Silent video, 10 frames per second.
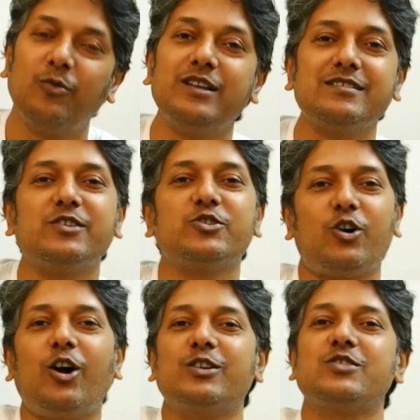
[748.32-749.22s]
What is a
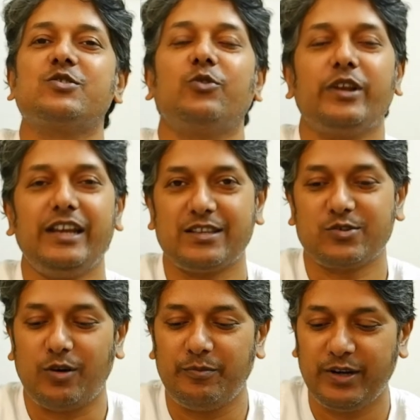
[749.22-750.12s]
short story
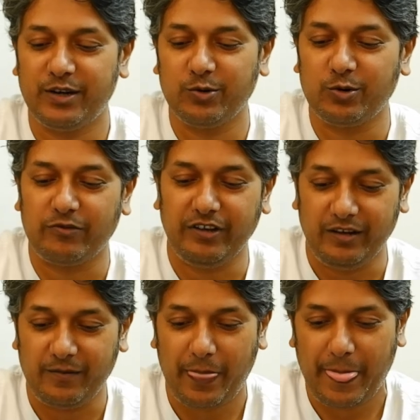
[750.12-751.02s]
as compared to novel?